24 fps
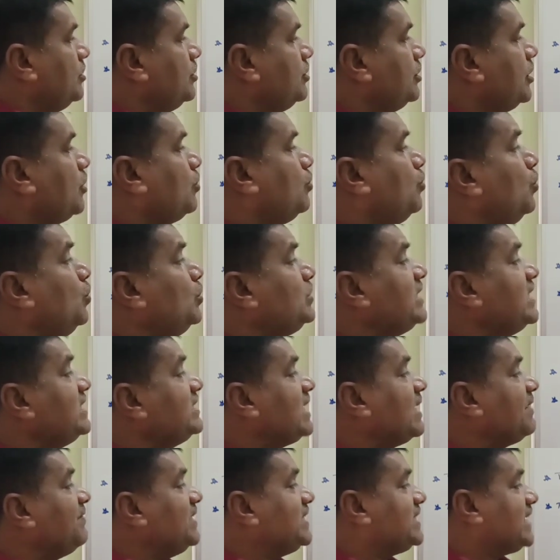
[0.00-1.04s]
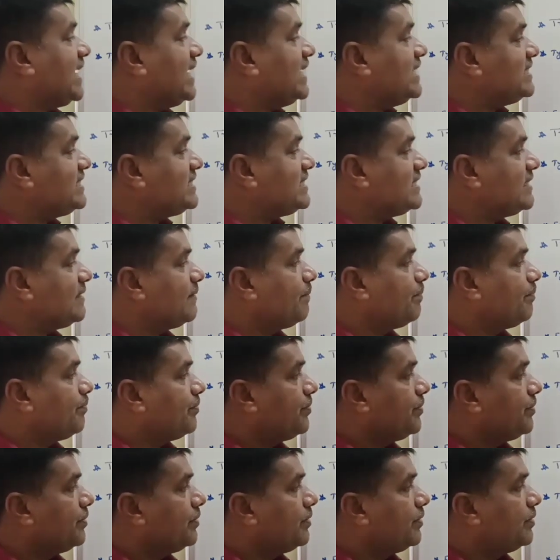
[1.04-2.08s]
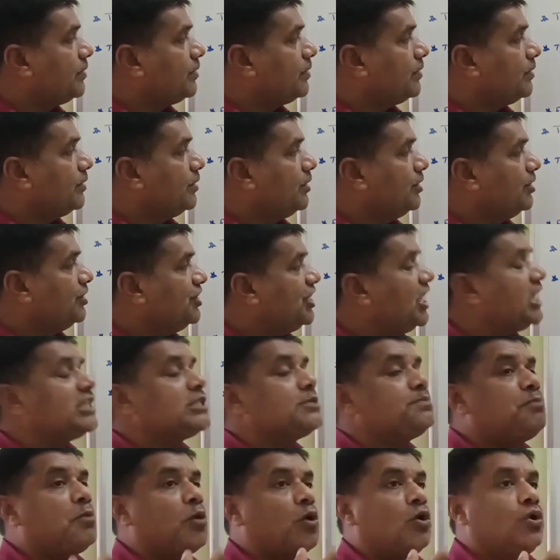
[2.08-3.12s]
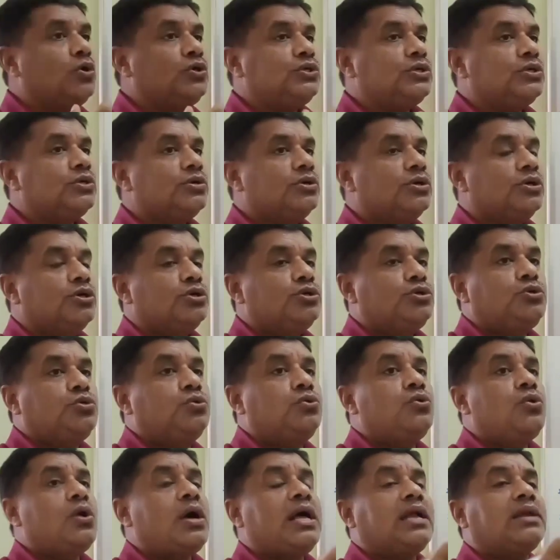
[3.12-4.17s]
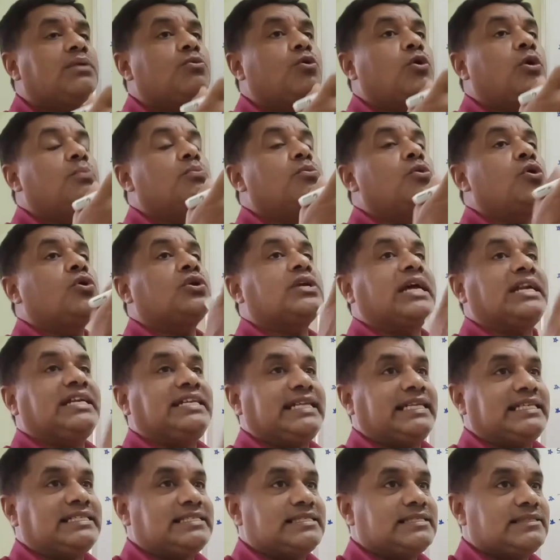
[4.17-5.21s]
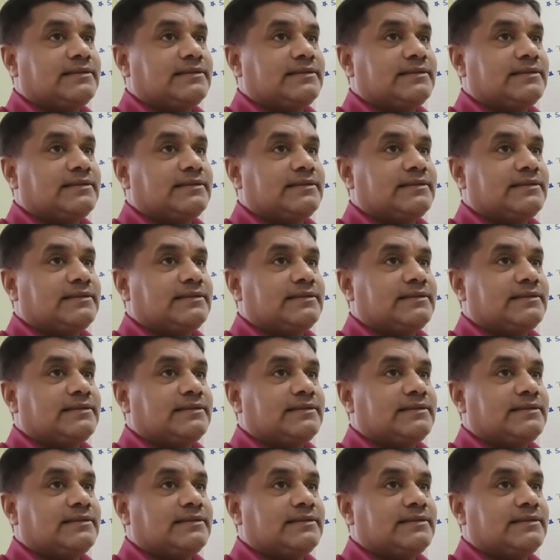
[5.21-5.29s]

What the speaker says: the goods and services export two or more countries.